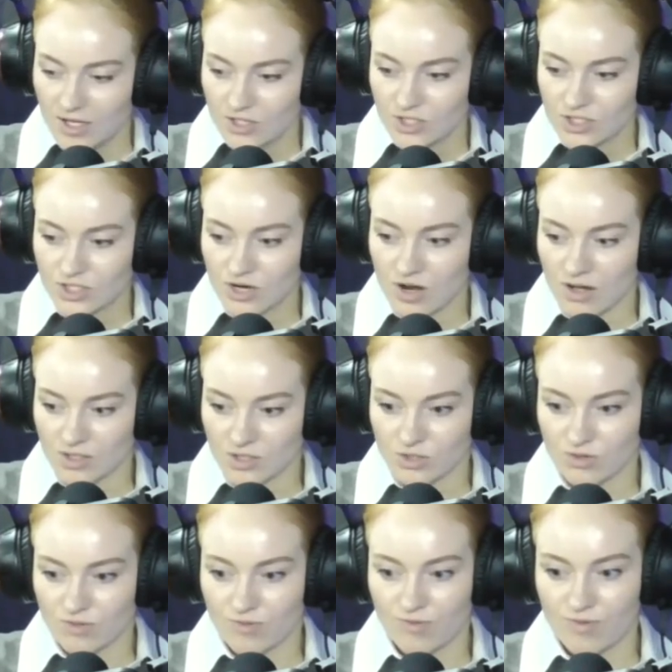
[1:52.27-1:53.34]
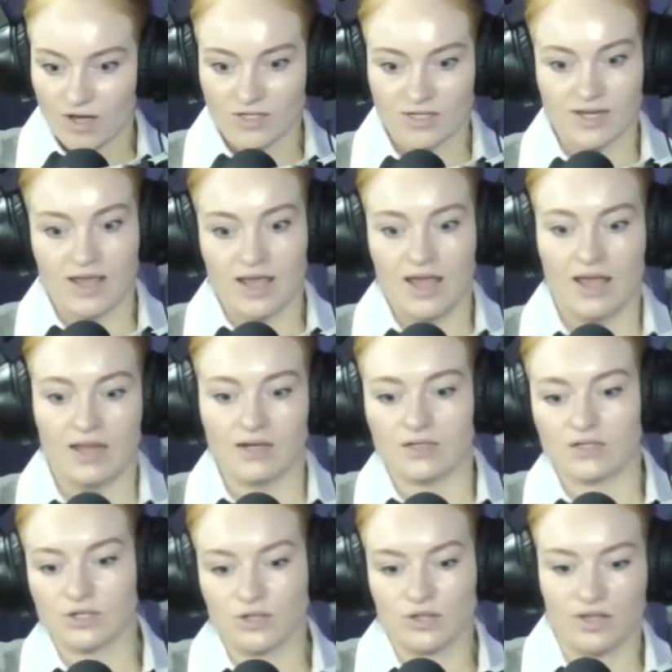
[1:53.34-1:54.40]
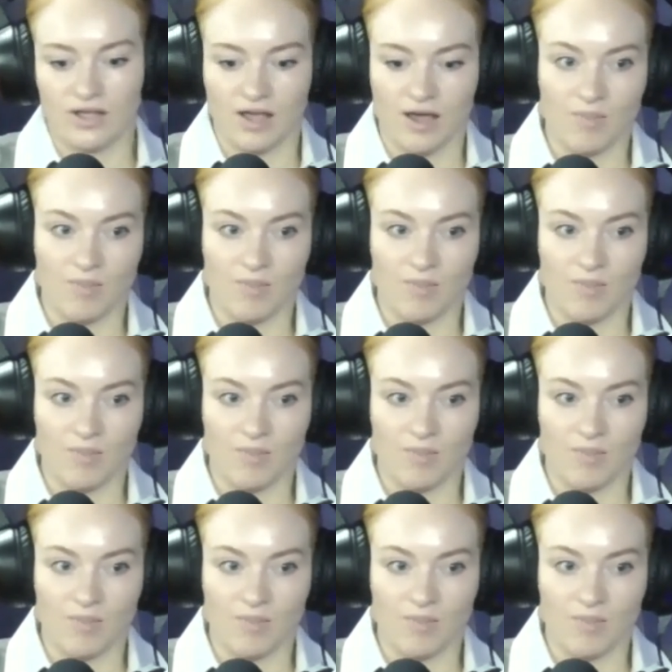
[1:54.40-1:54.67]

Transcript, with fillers: start sort of flooding into the